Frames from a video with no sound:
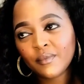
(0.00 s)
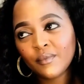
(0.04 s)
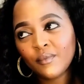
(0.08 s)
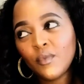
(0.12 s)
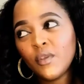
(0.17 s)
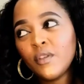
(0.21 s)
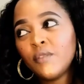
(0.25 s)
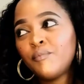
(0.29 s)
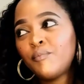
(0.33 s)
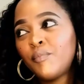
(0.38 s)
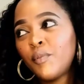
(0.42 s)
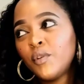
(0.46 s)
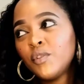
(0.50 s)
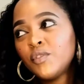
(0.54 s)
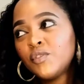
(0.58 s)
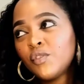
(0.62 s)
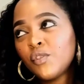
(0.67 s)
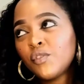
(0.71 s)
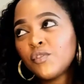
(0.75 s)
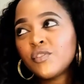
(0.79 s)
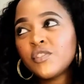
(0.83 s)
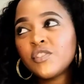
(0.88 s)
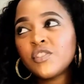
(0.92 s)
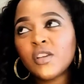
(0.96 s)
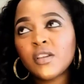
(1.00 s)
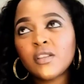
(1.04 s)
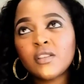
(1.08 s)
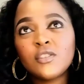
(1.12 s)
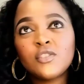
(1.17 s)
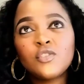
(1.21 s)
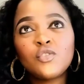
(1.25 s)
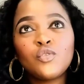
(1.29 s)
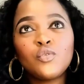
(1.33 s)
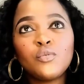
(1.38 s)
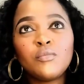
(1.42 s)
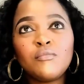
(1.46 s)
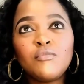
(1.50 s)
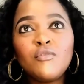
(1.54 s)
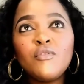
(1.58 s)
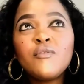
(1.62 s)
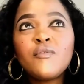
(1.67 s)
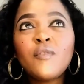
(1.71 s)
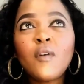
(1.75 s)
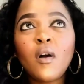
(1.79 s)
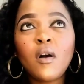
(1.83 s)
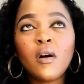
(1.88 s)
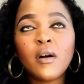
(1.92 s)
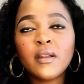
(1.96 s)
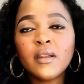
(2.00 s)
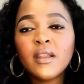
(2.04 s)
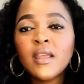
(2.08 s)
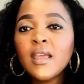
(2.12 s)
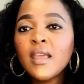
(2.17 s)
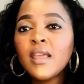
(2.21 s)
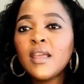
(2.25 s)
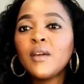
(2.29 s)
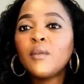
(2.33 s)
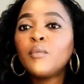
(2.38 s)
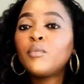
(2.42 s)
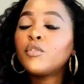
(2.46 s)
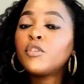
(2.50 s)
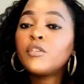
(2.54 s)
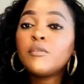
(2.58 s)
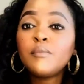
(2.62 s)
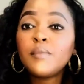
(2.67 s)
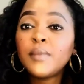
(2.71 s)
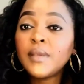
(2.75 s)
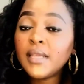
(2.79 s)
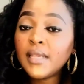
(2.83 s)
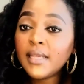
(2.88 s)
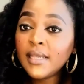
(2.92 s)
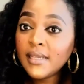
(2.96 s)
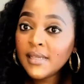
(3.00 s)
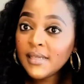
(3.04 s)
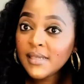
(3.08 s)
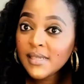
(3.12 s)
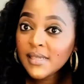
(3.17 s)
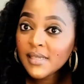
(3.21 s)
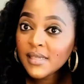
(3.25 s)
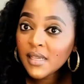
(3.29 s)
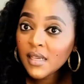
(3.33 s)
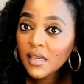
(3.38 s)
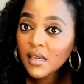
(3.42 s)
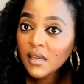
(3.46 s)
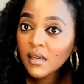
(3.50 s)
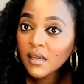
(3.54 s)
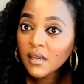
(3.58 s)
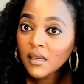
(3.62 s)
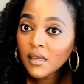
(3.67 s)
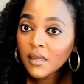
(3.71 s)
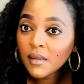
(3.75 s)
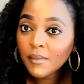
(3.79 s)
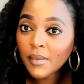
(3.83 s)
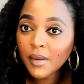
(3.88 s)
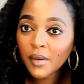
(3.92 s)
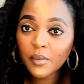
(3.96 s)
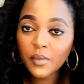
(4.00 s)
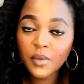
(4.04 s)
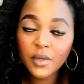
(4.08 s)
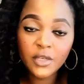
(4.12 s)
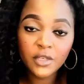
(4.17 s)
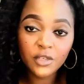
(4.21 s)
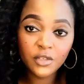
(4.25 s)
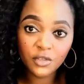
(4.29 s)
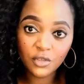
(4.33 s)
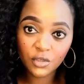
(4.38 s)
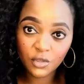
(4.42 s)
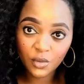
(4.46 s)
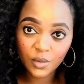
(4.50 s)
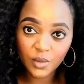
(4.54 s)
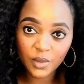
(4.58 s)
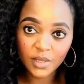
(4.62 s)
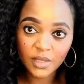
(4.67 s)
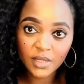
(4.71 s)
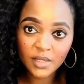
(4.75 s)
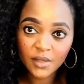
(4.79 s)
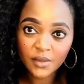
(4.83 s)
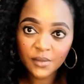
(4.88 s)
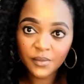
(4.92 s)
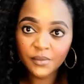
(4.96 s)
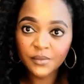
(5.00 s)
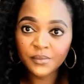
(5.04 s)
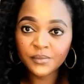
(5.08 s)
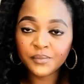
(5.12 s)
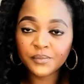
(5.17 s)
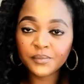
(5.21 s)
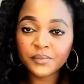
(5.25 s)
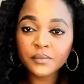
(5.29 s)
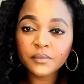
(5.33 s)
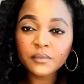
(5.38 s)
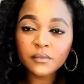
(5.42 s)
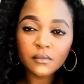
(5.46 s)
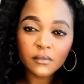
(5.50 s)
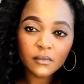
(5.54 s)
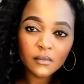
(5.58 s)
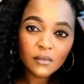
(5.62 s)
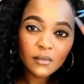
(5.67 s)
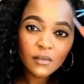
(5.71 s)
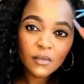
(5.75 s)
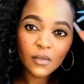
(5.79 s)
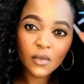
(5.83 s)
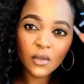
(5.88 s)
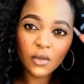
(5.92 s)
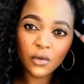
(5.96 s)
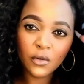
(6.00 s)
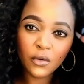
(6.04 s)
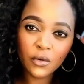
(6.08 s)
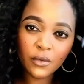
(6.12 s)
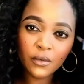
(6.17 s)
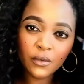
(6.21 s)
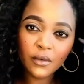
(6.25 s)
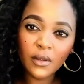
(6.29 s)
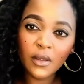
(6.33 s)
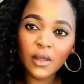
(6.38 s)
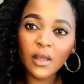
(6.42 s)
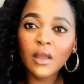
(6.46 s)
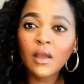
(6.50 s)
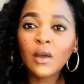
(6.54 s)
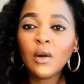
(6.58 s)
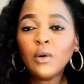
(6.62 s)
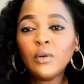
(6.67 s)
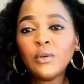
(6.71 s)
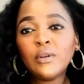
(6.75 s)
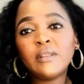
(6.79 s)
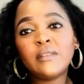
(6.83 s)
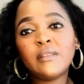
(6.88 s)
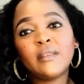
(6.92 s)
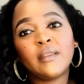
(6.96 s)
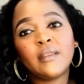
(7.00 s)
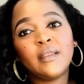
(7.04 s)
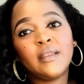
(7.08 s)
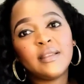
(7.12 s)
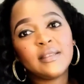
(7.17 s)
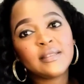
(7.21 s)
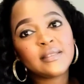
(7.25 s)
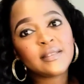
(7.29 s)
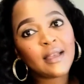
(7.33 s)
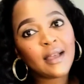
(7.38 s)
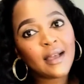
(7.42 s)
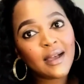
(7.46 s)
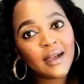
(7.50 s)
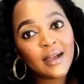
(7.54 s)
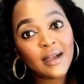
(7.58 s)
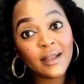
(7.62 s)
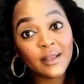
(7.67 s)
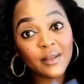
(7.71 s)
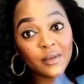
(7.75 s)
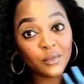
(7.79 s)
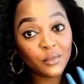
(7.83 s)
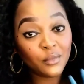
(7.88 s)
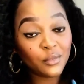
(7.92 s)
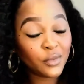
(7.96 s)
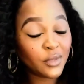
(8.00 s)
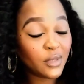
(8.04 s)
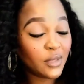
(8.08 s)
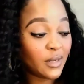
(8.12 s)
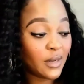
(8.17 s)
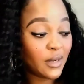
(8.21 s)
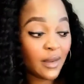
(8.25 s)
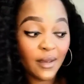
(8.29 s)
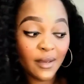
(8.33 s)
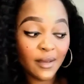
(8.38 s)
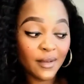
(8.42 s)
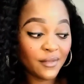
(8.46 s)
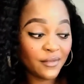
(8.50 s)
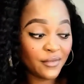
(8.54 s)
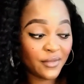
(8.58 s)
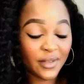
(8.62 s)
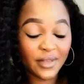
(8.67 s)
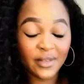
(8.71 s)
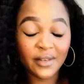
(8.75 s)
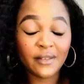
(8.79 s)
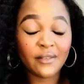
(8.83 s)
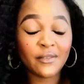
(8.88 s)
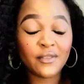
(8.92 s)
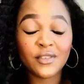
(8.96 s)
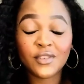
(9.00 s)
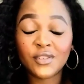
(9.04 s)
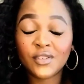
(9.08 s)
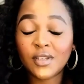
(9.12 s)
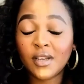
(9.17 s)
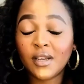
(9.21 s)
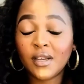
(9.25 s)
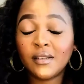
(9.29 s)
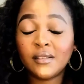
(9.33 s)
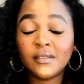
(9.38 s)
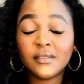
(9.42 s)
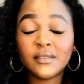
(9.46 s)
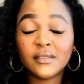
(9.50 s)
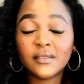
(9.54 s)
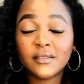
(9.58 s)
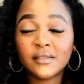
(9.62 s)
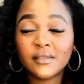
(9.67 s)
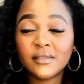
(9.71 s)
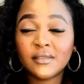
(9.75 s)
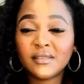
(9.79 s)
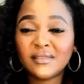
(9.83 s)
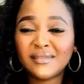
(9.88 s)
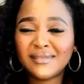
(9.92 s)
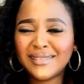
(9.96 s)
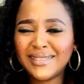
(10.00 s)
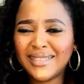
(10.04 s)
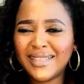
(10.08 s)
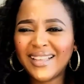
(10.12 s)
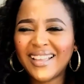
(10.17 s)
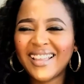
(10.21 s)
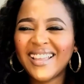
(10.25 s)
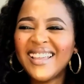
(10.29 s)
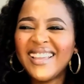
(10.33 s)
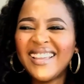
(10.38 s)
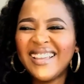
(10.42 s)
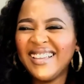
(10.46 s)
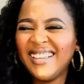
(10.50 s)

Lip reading: We've both told each other to move on. It wouldn't be easy, but we'd do it. You know? Only thing is, I wouldn't have another child. It's like,